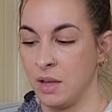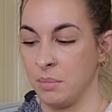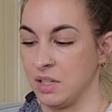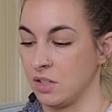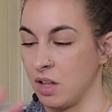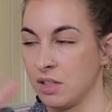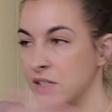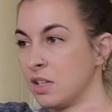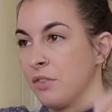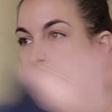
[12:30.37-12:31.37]
because all the
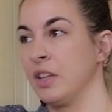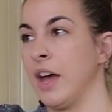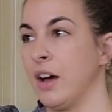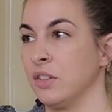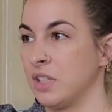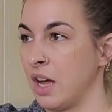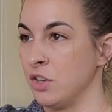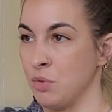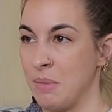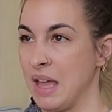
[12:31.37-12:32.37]
stuff on the
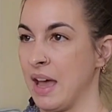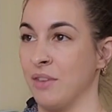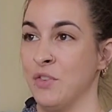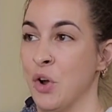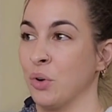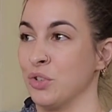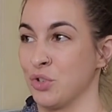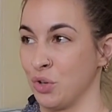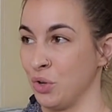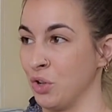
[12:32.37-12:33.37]
outside, you may have no
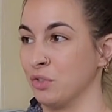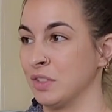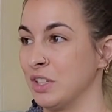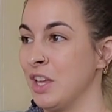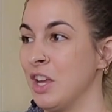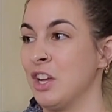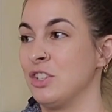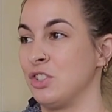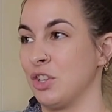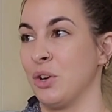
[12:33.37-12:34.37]
control over.
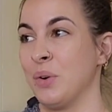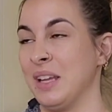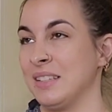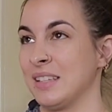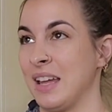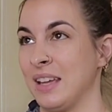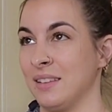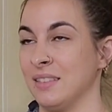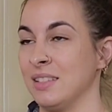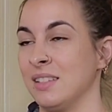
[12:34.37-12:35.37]
So it's like,
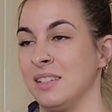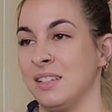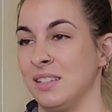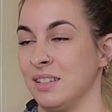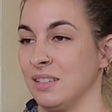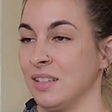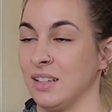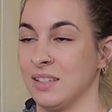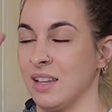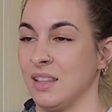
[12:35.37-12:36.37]
this is easier
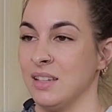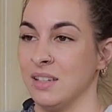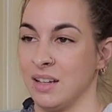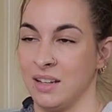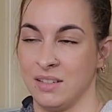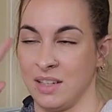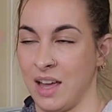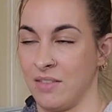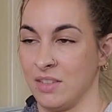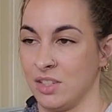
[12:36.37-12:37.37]
like said than done to
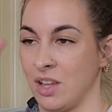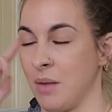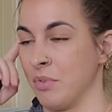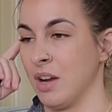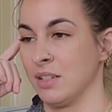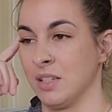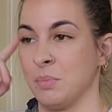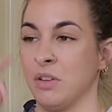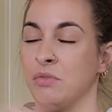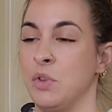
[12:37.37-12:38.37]
have this thought process.
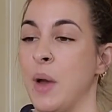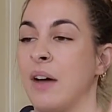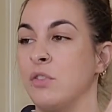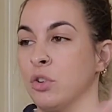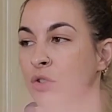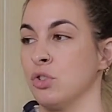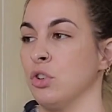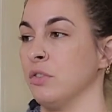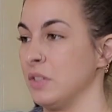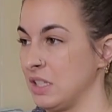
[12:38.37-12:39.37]
But if you have no
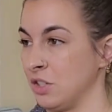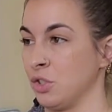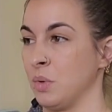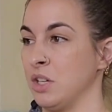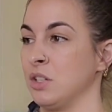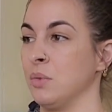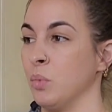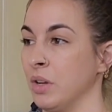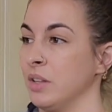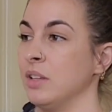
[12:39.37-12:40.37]
control over the situation,
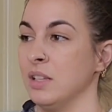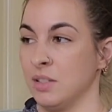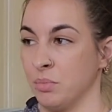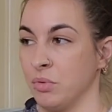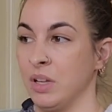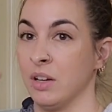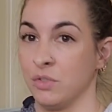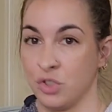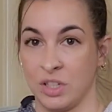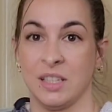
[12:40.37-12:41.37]
what is the point of
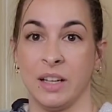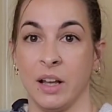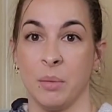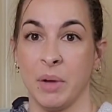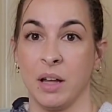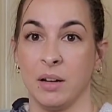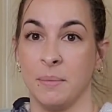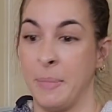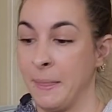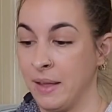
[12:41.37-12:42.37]
stressing out about
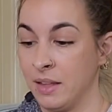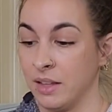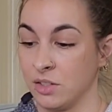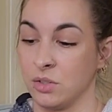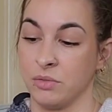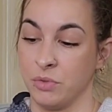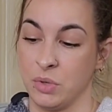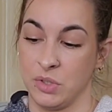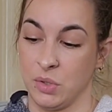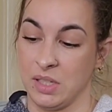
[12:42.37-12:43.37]
it? That's what the
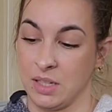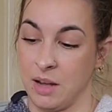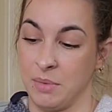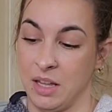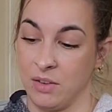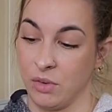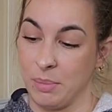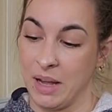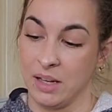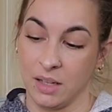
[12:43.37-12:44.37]
Four of Swords is coming in and
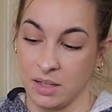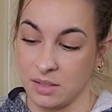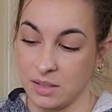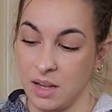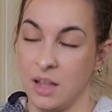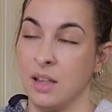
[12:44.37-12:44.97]
reminding us.